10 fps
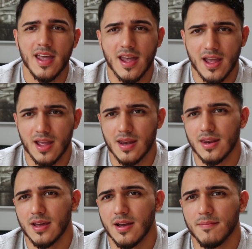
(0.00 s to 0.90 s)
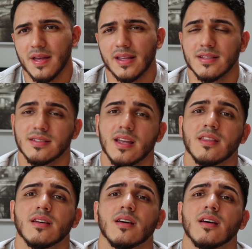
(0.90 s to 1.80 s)
And um, I can
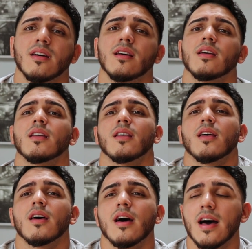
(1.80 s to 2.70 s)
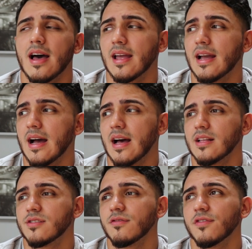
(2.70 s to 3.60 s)
say that I
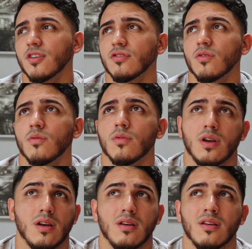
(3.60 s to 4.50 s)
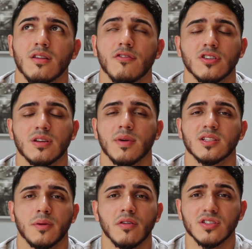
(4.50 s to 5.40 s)
got to feel when the first time I
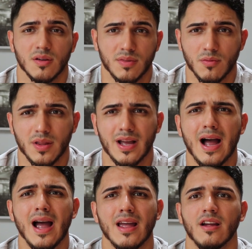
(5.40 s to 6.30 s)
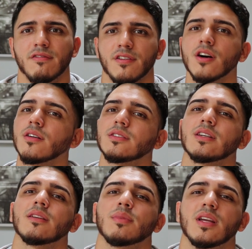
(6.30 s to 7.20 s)
experienced something with a guy, I felt
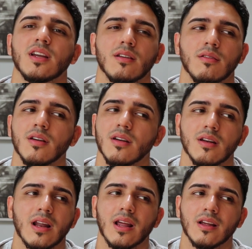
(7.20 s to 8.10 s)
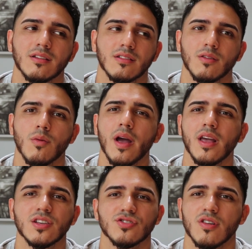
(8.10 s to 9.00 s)
it being like
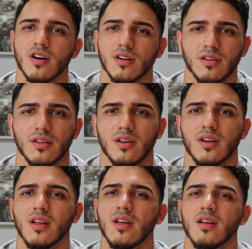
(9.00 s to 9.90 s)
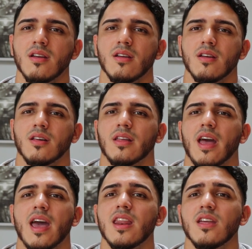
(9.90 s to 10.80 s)
way stronger than
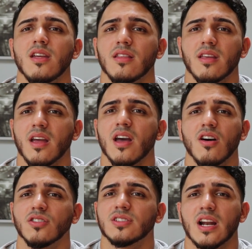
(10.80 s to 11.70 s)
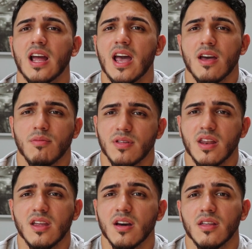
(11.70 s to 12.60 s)
than anything else that I had with
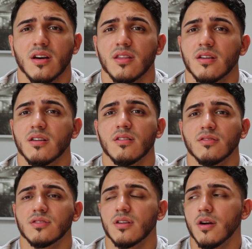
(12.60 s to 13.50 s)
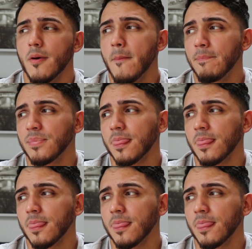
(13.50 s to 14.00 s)
any other other girls, you know.